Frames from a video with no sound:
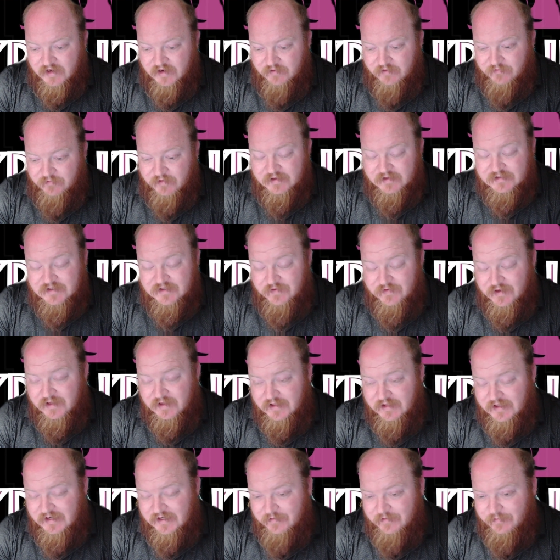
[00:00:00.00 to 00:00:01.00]
relatively
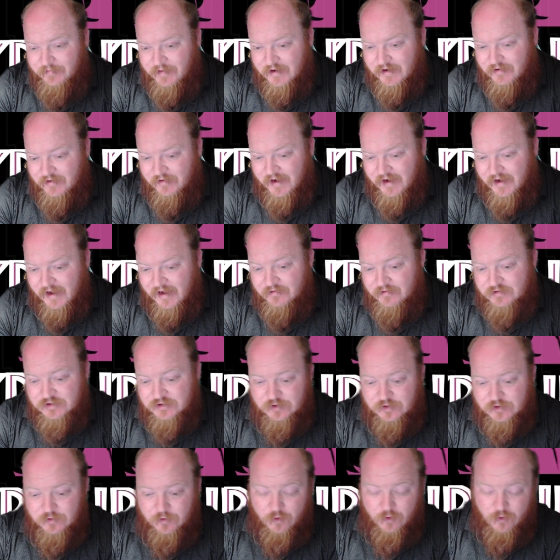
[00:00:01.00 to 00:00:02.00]
elite model count
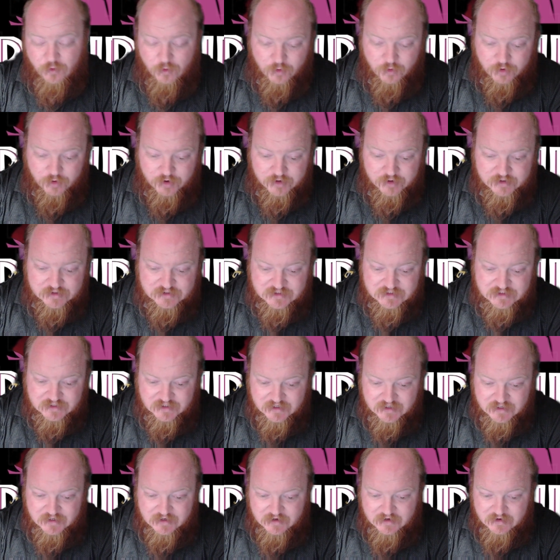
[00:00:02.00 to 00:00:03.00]
to hordes,
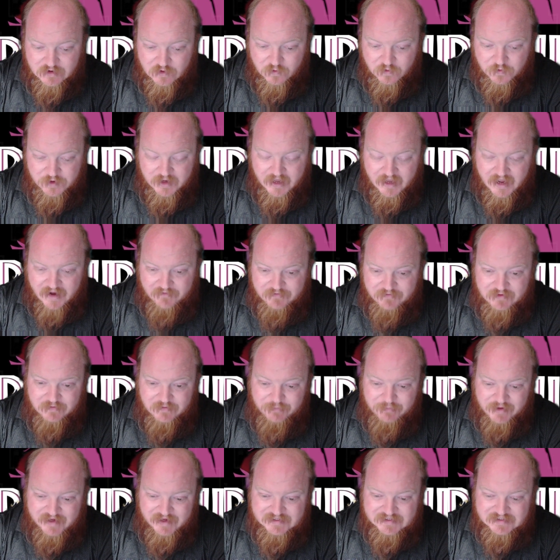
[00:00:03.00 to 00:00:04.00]
we have the
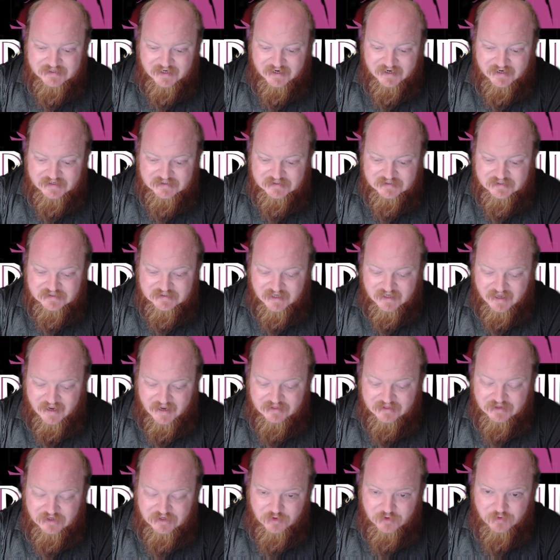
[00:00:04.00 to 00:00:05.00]
base sizes
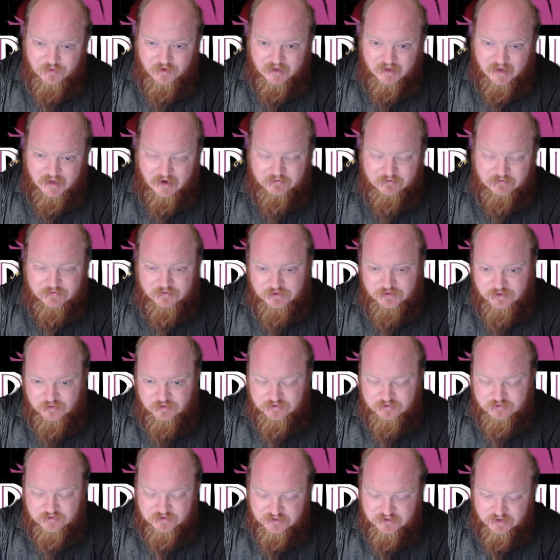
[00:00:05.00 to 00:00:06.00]
and the unit count to
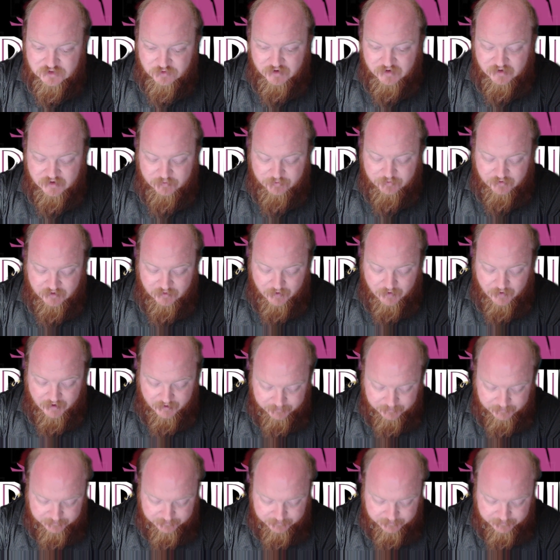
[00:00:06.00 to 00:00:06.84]
usually screen pretty well.